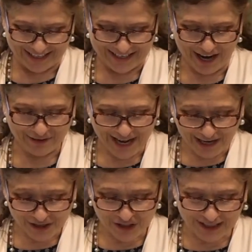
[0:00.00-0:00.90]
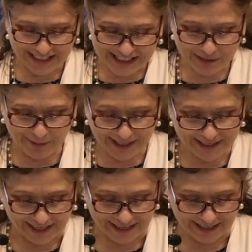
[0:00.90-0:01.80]
Now, nationally
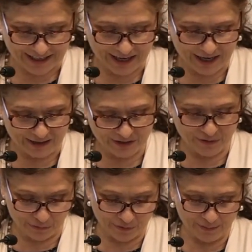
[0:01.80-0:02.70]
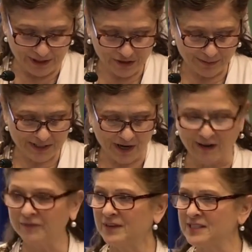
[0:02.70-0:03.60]
speaking, uh, through the Bishops'
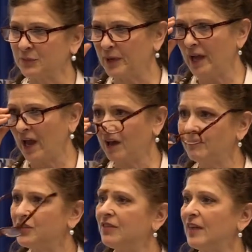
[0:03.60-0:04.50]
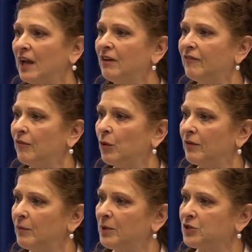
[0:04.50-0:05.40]
Conference, and we have to thank
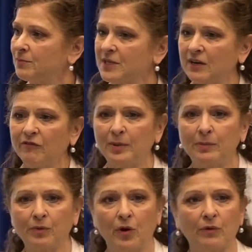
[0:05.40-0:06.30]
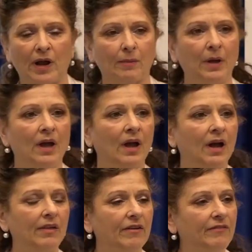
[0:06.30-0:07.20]
for the Bishops' NFP program
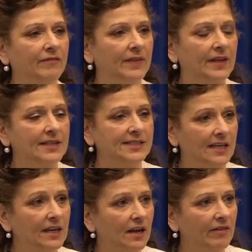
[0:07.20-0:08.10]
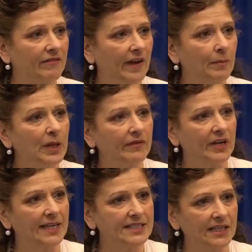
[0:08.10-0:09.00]
uh, the, the Synod on the Family of
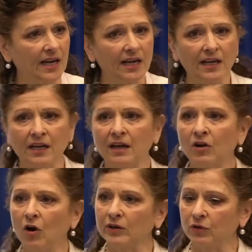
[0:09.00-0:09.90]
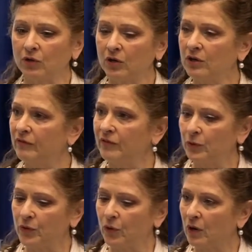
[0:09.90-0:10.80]
1980 and Cardinal Cooke of
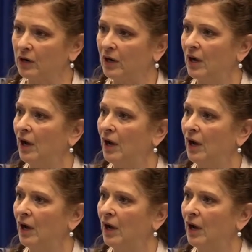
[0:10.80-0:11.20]
New York,